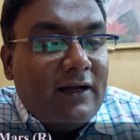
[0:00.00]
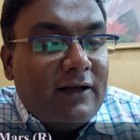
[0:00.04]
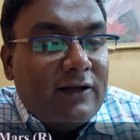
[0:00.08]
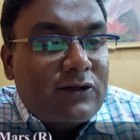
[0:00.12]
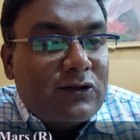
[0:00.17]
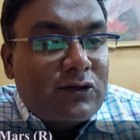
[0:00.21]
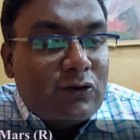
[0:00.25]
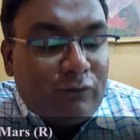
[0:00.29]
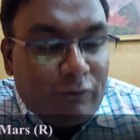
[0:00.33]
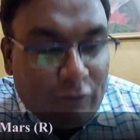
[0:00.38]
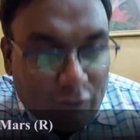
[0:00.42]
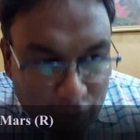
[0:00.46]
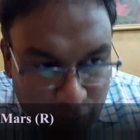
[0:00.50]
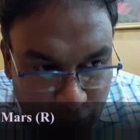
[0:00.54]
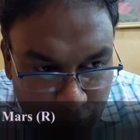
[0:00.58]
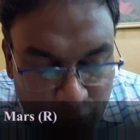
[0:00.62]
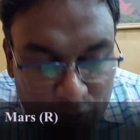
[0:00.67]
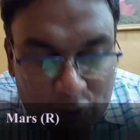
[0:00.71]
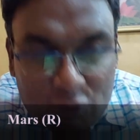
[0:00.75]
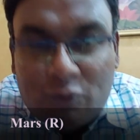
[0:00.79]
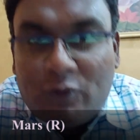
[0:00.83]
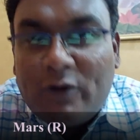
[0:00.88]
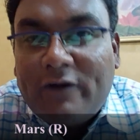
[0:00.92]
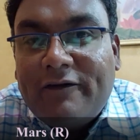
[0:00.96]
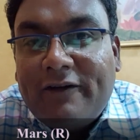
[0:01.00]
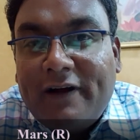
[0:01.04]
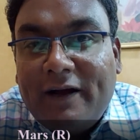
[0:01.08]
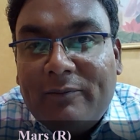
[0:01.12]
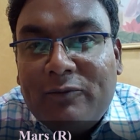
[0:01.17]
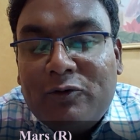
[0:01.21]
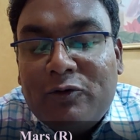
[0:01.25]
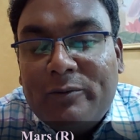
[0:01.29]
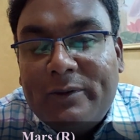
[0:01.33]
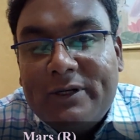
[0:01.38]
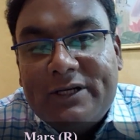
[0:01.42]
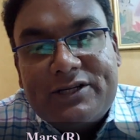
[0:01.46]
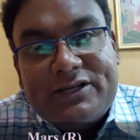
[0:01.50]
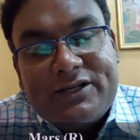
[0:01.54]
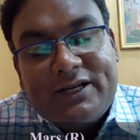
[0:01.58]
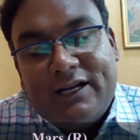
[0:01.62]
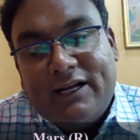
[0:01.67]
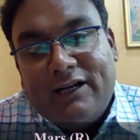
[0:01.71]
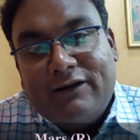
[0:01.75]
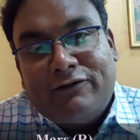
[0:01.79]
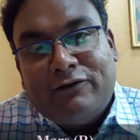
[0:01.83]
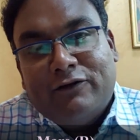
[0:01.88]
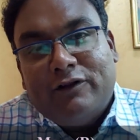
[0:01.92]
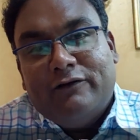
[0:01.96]
So for those who have come to my
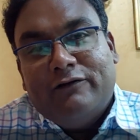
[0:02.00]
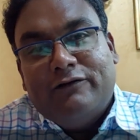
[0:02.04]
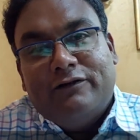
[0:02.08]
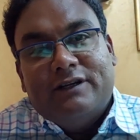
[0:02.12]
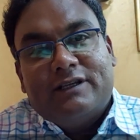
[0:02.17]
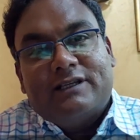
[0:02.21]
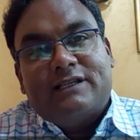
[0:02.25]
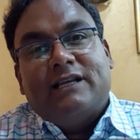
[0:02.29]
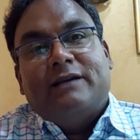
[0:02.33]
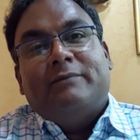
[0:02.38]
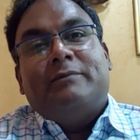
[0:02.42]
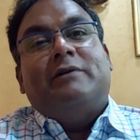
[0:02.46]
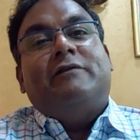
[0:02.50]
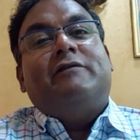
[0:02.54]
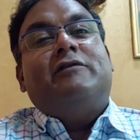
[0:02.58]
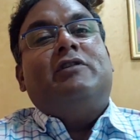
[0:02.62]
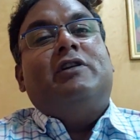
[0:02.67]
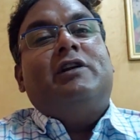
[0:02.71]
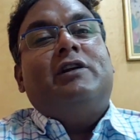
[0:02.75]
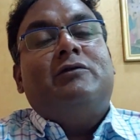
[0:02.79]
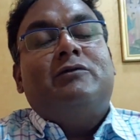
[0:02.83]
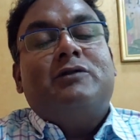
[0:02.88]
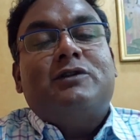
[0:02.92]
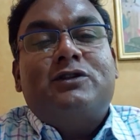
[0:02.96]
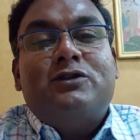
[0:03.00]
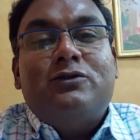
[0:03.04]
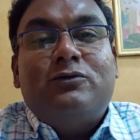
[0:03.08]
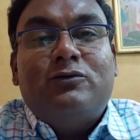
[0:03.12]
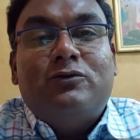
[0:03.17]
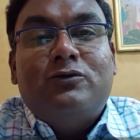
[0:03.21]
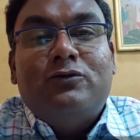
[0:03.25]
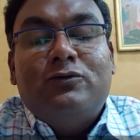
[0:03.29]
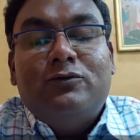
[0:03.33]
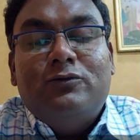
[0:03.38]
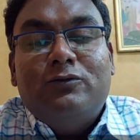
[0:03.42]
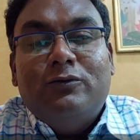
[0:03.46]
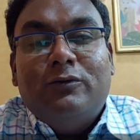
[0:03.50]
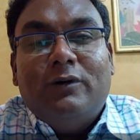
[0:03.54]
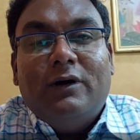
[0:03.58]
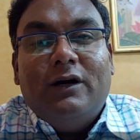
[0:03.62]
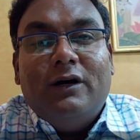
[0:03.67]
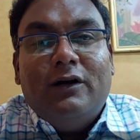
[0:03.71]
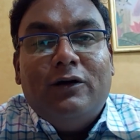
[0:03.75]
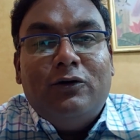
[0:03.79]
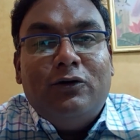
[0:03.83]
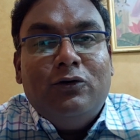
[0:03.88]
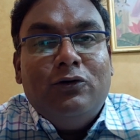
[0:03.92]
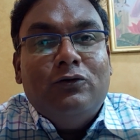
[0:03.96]
channel for the first time, I would request you
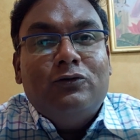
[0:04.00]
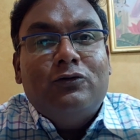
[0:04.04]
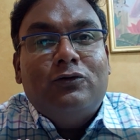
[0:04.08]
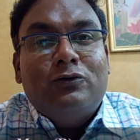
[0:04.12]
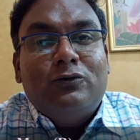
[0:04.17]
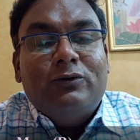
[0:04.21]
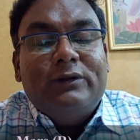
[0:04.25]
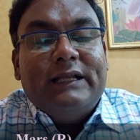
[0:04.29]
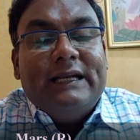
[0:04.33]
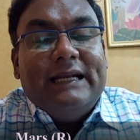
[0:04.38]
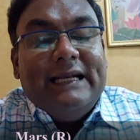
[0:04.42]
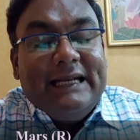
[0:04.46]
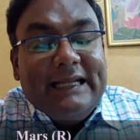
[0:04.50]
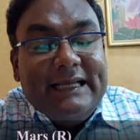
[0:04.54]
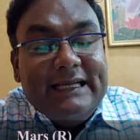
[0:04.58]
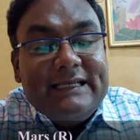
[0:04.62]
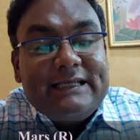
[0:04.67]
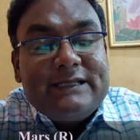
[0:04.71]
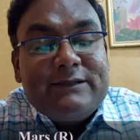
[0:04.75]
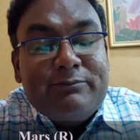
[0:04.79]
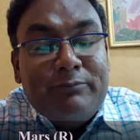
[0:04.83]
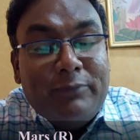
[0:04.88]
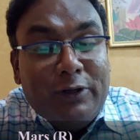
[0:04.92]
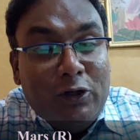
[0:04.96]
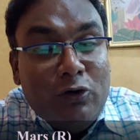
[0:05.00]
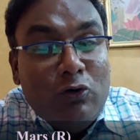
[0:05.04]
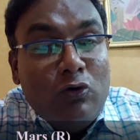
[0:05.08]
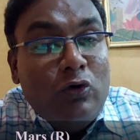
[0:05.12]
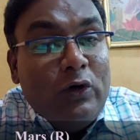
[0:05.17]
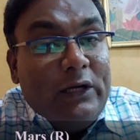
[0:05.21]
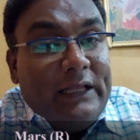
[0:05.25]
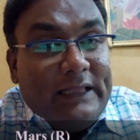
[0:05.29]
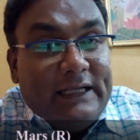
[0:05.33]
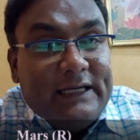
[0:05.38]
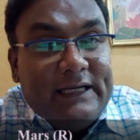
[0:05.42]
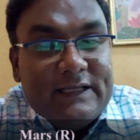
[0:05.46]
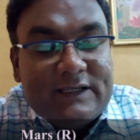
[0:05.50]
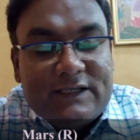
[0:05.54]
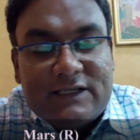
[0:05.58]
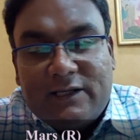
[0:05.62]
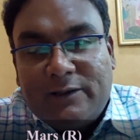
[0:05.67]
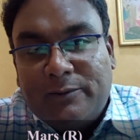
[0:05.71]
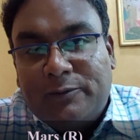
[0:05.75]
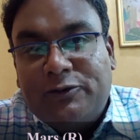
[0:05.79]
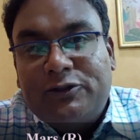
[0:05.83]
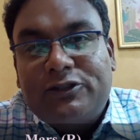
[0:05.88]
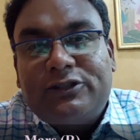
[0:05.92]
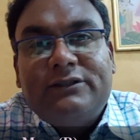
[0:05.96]
to go through the links below in the
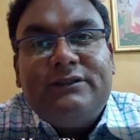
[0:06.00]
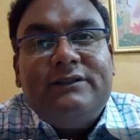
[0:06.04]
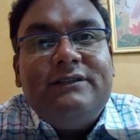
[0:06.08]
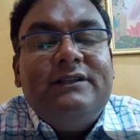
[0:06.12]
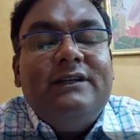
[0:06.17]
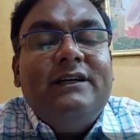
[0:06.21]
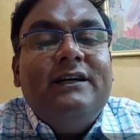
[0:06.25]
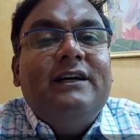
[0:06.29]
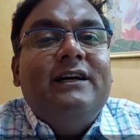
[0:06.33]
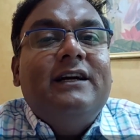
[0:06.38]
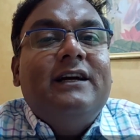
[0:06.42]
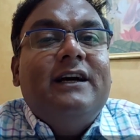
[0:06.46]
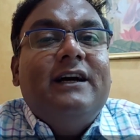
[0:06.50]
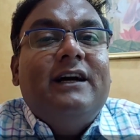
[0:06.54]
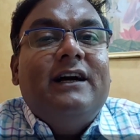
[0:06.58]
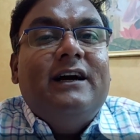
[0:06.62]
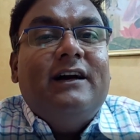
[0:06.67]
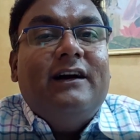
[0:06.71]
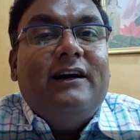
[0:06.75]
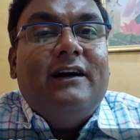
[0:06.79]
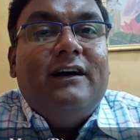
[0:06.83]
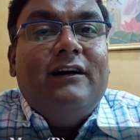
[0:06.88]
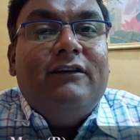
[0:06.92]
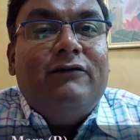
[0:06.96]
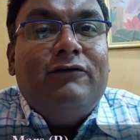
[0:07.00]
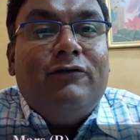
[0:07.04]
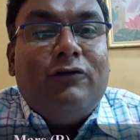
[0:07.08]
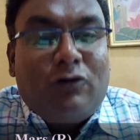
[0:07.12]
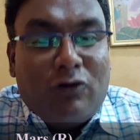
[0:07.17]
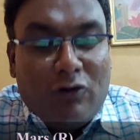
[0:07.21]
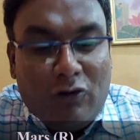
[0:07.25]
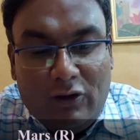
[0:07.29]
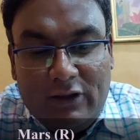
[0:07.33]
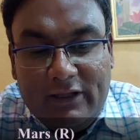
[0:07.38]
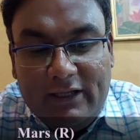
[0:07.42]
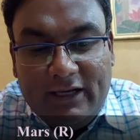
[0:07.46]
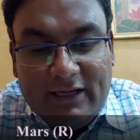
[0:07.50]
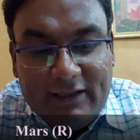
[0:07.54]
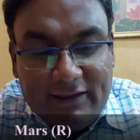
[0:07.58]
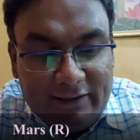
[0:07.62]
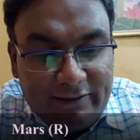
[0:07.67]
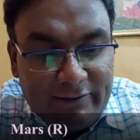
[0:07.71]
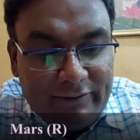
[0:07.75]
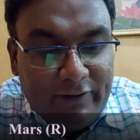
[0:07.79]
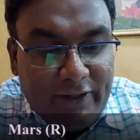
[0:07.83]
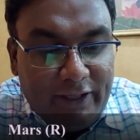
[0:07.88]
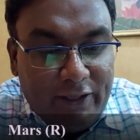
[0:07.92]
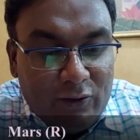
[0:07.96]
description for all the
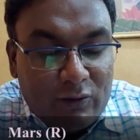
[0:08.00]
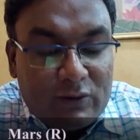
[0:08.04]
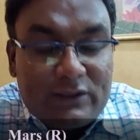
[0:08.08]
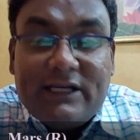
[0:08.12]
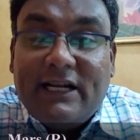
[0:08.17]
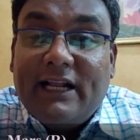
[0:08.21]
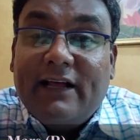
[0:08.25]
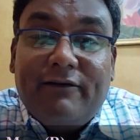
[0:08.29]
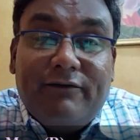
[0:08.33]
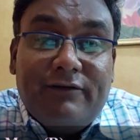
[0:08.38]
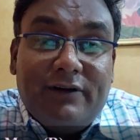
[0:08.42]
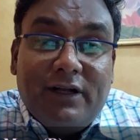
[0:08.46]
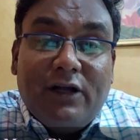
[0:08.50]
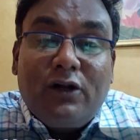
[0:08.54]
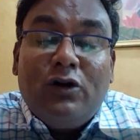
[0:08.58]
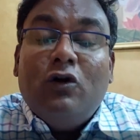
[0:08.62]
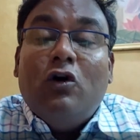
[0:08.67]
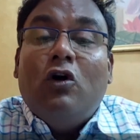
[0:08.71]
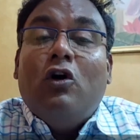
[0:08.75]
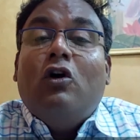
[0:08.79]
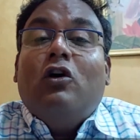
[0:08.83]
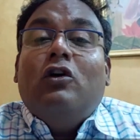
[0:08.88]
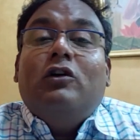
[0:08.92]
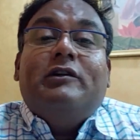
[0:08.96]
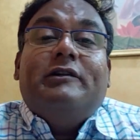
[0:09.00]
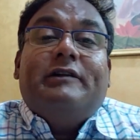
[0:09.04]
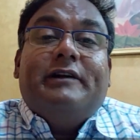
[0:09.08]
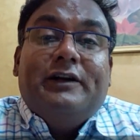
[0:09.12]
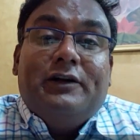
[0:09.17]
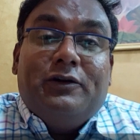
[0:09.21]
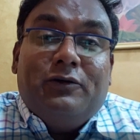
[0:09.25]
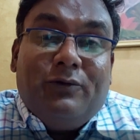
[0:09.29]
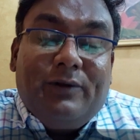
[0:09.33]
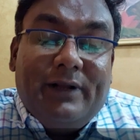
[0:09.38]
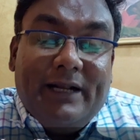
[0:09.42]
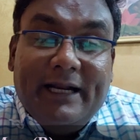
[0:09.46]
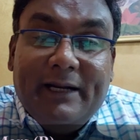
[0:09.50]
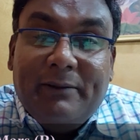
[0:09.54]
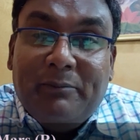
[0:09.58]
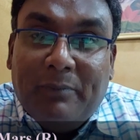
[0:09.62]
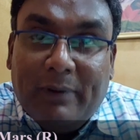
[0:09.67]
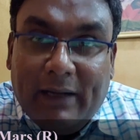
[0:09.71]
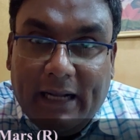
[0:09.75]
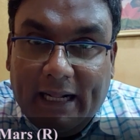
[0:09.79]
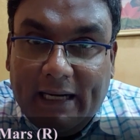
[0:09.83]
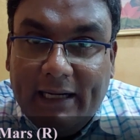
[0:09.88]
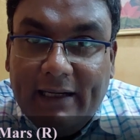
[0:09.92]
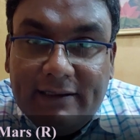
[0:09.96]
other videos that I've done on retrograde
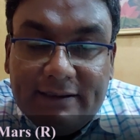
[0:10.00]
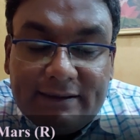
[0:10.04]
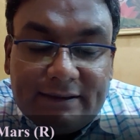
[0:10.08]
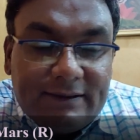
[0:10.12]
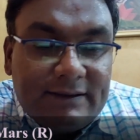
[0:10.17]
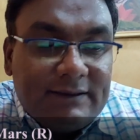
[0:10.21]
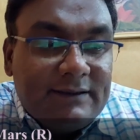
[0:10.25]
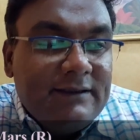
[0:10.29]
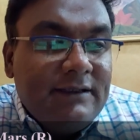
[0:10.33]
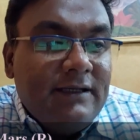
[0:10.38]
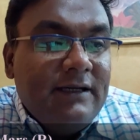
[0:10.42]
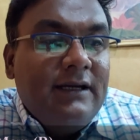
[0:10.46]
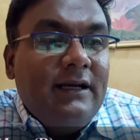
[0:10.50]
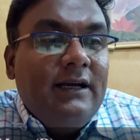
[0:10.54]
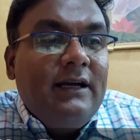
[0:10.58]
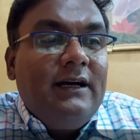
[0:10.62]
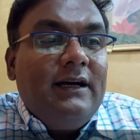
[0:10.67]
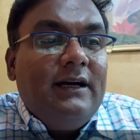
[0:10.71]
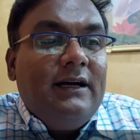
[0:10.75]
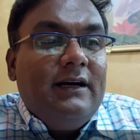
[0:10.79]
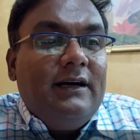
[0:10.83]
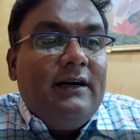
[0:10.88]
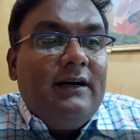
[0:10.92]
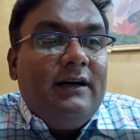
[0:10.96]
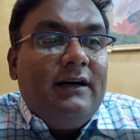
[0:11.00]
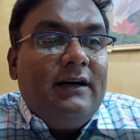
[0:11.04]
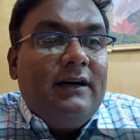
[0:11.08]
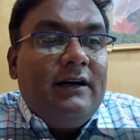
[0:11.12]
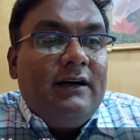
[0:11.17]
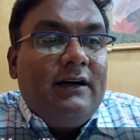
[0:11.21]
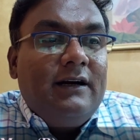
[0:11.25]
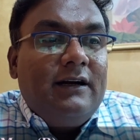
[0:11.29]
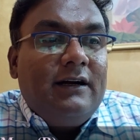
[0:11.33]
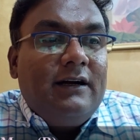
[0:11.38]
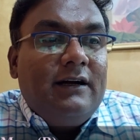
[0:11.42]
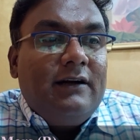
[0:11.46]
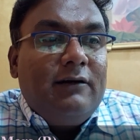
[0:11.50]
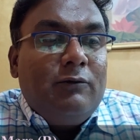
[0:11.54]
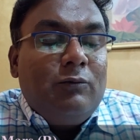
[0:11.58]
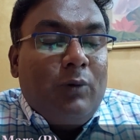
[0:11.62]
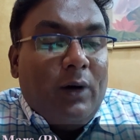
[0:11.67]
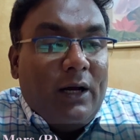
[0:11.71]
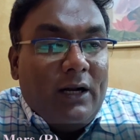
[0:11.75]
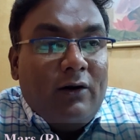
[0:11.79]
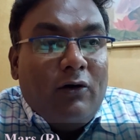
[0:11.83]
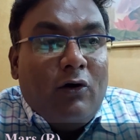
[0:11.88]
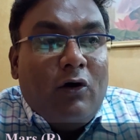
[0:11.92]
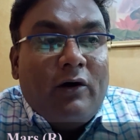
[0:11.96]
planets.
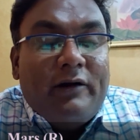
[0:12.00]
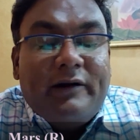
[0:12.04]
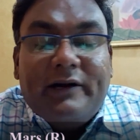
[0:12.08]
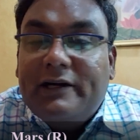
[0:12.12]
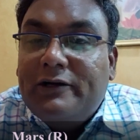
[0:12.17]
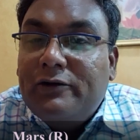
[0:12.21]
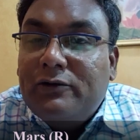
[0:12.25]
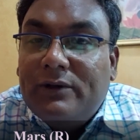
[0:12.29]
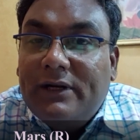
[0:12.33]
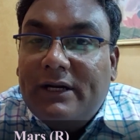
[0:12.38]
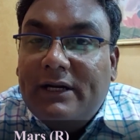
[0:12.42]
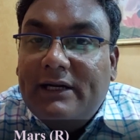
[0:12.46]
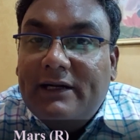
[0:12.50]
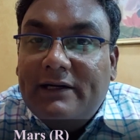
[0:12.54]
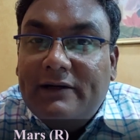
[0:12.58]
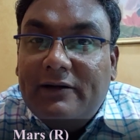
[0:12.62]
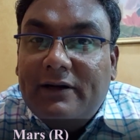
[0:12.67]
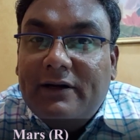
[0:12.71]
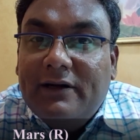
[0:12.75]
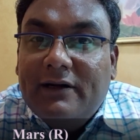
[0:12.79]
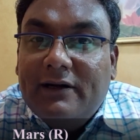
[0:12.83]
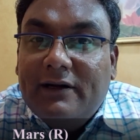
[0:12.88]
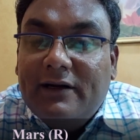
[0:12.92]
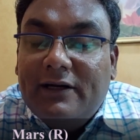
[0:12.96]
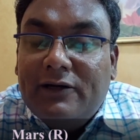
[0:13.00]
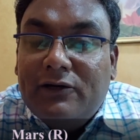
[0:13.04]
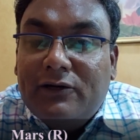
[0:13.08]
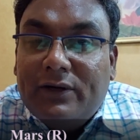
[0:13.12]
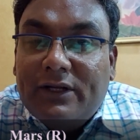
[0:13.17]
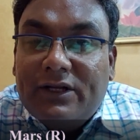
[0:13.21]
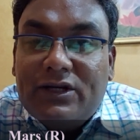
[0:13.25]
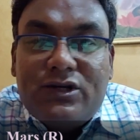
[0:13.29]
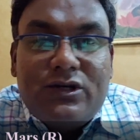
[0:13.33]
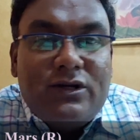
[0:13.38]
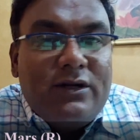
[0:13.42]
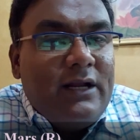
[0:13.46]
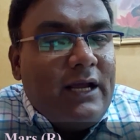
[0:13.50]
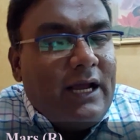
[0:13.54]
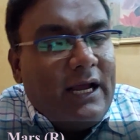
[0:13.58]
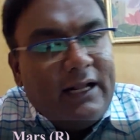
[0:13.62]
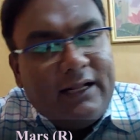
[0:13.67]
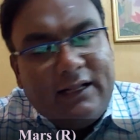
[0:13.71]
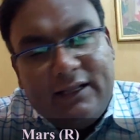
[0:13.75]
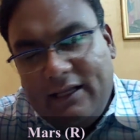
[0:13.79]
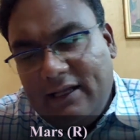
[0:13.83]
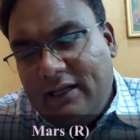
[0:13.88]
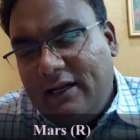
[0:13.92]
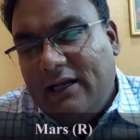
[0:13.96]
One on retrograde introduction,
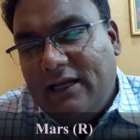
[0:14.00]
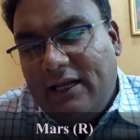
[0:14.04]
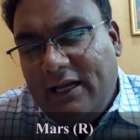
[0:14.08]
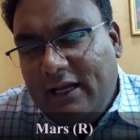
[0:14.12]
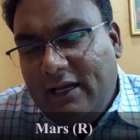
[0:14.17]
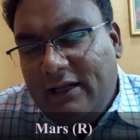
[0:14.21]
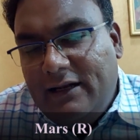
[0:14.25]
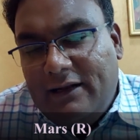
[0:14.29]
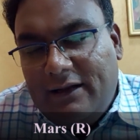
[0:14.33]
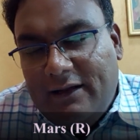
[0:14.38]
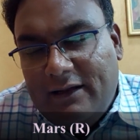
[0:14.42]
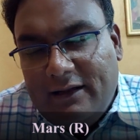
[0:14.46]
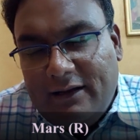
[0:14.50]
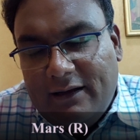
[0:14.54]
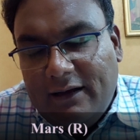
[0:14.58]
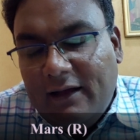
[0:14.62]
and then again